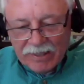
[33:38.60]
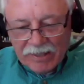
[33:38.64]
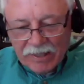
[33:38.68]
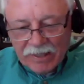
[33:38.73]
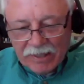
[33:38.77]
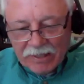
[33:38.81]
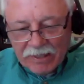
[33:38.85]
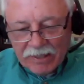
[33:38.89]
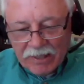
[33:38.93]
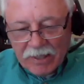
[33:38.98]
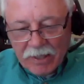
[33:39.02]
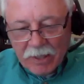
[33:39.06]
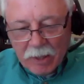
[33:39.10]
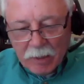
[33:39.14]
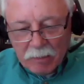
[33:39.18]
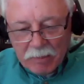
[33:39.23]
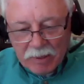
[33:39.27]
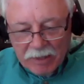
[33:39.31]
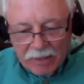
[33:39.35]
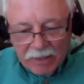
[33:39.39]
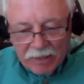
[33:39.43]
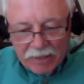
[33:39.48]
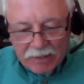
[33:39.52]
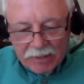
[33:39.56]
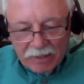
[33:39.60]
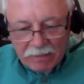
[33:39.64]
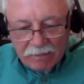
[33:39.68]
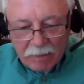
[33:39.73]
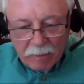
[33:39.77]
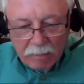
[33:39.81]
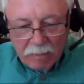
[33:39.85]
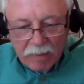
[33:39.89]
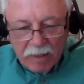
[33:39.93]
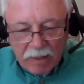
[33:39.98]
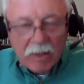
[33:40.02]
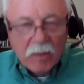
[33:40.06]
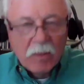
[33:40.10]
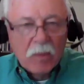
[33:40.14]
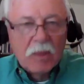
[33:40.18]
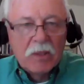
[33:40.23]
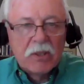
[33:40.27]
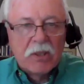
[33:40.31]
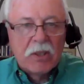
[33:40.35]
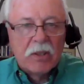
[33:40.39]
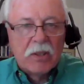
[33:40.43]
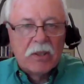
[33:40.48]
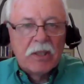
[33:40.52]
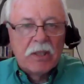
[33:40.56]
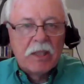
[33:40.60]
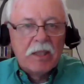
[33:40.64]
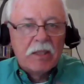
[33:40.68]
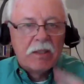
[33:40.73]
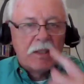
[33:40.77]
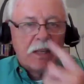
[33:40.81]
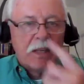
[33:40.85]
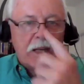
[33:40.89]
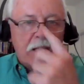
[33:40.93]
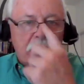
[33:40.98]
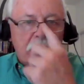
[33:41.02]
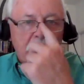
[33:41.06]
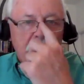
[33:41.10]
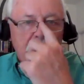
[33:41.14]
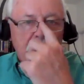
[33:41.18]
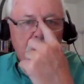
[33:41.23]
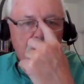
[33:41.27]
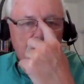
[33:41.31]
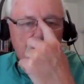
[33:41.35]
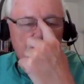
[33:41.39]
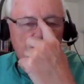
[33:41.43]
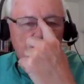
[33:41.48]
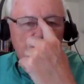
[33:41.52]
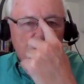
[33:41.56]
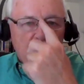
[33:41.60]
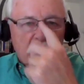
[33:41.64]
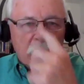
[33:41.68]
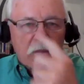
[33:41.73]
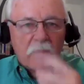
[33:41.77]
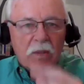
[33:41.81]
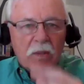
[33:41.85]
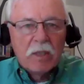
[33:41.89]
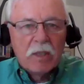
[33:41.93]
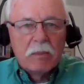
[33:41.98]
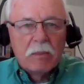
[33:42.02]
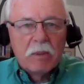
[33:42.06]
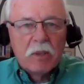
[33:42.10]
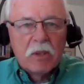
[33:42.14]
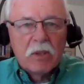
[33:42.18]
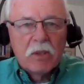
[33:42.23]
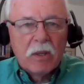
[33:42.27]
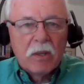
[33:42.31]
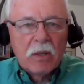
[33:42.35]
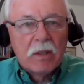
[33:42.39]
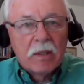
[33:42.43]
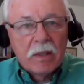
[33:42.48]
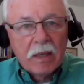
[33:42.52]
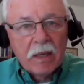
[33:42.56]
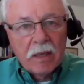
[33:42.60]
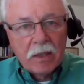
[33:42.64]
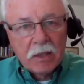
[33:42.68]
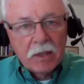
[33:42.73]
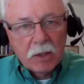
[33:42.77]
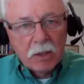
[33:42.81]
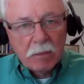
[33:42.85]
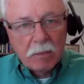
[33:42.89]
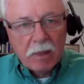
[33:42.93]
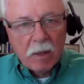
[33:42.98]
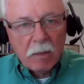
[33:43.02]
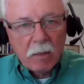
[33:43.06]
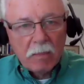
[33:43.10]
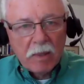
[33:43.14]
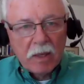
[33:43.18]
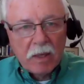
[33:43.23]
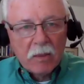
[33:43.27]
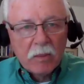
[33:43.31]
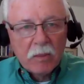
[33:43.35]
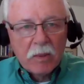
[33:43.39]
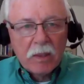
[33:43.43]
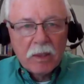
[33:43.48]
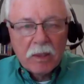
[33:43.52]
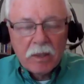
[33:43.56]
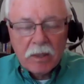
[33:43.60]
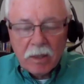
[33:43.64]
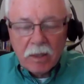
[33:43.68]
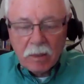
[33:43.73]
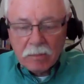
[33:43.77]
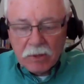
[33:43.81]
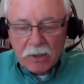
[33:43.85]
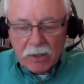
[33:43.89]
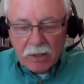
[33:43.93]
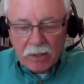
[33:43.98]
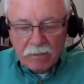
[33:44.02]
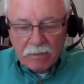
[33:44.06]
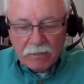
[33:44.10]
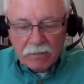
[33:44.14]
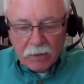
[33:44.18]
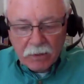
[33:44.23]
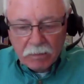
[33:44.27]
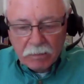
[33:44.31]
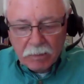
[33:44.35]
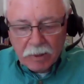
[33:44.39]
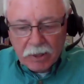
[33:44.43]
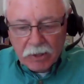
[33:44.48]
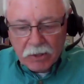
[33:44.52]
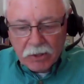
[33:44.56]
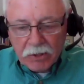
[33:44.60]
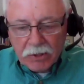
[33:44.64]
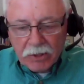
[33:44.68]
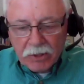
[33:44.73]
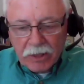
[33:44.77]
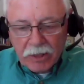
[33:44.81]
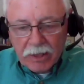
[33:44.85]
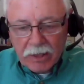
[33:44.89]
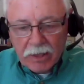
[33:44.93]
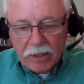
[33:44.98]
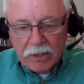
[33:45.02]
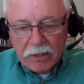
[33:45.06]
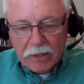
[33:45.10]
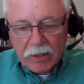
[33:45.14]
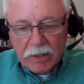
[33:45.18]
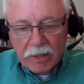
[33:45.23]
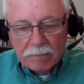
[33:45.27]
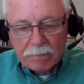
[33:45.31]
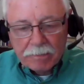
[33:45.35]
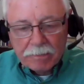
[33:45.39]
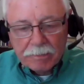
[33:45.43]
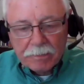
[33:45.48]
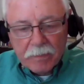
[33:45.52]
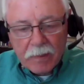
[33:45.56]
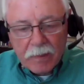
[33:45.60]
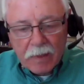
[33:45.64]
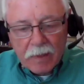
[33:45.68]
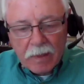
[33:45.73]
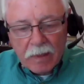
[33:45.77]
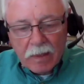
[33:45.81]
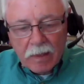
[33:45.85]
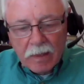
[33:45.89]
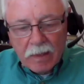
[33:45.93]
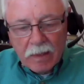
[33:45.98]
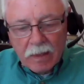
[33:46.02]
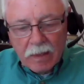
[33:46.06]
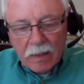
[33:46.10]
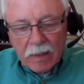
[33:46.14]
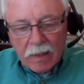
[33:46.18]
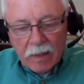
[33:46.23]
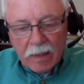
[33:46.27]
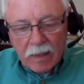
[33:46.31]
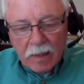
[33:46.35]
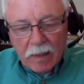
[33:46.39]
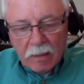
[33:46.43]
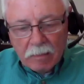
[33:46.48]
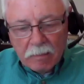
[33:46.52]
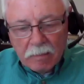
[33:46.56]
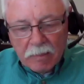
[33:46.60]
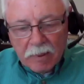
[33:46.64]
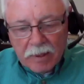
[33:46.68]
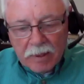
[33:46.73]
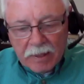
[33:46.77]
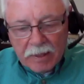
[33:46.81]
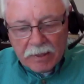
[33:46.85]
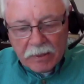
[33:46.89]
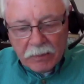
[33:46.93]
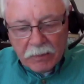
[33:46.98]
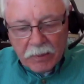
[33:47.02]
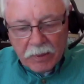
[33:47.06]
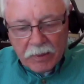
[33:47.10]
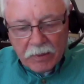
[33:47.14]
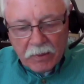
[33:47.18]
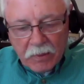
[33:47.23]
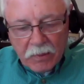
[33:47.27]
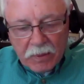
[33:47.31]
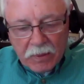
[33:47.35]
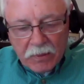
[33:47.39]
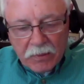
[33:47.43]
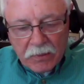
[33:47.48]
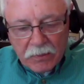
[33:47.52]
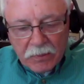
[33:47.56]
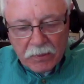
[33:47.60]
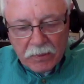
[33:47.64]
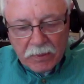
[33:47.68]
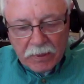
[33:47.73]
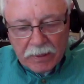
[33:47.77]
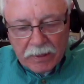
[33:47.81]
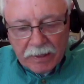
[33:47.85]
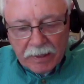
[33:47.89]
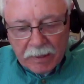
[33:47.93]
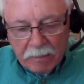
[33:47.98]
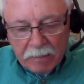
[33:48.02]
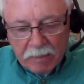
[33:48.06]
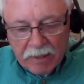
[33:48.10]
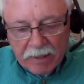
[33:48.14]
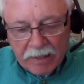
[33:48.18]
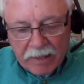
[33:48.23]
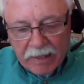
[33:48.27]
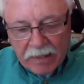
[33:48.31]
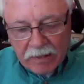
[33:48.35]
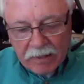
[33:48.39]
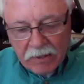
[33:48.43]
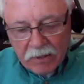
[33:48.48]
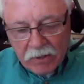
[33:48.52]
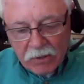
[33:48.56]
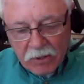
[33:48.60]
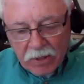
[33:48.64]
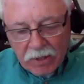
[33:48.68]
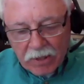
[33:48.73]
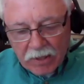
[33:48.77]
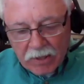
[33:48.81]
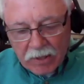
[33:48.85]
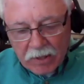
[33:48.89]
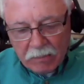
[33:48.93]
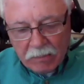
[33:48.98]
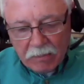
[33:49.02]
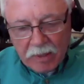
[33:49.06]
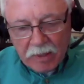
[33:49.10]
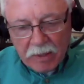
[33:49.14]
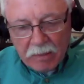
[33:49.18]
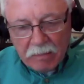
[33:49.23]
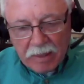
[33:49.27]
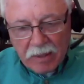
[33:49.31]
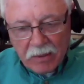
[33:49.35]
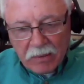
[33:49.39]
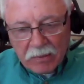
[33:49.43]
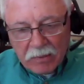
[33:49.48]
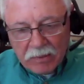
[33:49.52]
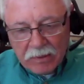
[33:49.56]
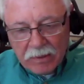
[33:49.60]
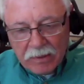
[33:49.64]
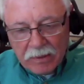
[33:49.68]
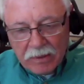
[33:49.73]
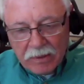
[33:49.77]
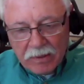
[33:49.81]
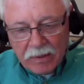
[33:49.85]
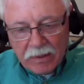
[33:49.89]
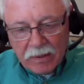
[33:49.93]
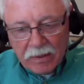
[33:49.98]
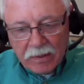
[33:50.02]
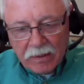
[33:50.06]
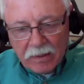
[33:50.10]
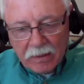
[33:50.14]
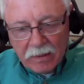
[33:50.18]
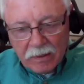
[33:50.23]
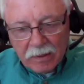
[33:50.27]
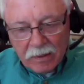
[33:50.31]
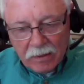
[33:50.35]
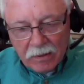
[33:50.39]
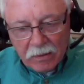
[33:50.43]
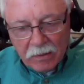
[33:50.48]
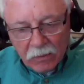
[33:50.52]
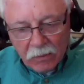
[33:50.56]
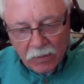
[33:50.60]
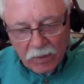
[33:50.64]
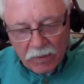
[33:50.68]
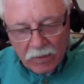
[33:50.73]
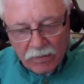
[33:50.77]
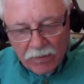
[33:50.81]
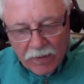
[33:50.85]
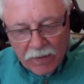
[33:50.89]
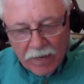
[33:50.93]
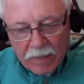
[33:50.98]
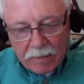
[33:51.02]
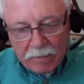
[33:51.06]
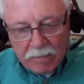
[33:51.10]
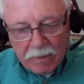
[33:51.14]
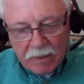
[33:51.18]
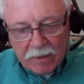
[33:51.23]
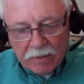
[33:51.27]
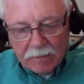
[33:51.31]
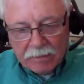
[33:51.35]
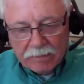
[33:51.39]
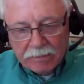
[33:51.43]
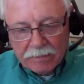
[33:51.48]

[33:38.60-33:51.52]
in the year, because everybody wants their teeth taken care of before Christmas so that they can smile better when it comes time for picture taking time. But as we were going through it, he began to talk to me about refinement.